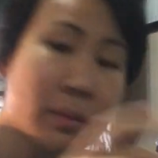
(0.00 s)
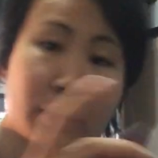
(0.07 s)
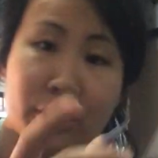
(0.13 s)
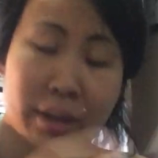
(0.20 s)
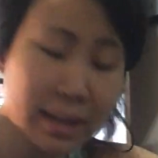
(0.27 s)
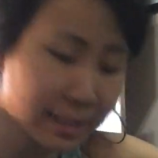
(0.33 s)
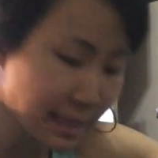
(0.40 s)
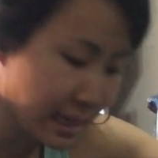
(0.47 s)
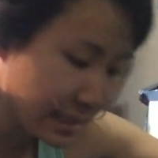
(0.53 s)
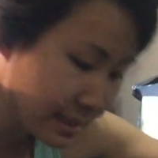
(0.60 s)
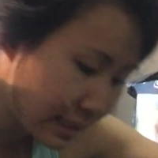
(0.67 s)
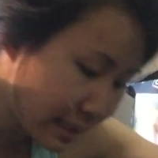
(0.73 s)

you guys can't